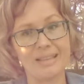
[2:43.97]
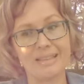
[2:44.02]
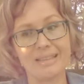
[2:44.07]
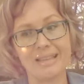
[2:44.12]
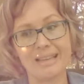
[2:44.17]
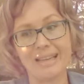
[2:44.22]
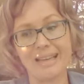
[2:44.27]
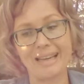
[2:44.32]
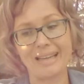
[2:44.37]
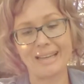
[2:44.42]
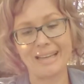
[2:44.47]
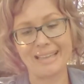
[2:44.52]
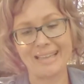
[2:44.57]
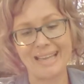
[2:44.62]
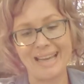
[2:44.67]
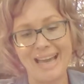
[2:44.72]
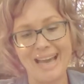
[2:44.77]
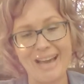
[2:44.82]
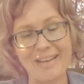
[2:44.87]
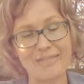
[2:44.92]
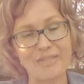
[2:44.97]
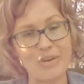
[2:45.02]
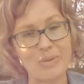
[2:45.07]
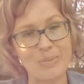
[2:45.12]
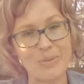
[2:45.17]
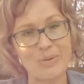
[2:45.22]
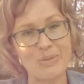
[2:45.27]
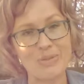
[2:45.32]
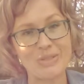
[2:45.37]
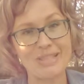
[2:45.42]
a half
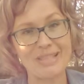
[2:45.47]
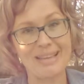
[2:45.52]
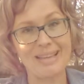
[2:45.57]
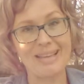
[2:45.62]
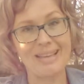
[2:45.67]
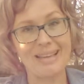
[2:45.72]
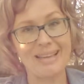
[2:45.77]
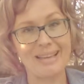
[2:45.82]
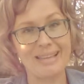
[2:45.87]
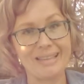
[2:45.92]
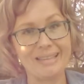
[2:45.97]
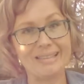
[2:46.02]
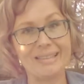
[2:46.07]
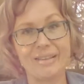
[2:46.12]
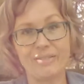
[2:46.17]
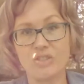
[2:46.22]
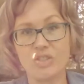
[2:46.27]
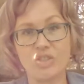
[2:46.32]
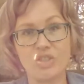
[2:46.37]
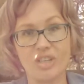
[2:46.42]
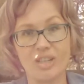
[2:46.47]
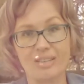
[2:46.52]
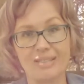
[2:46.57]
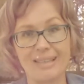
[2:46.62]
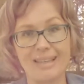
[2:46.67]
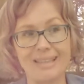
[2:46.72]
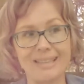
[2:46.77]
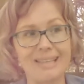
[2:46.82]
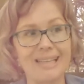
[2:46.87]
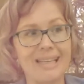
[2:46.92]
almost, and I'd love to share
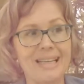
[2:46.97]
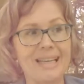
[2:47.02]
that.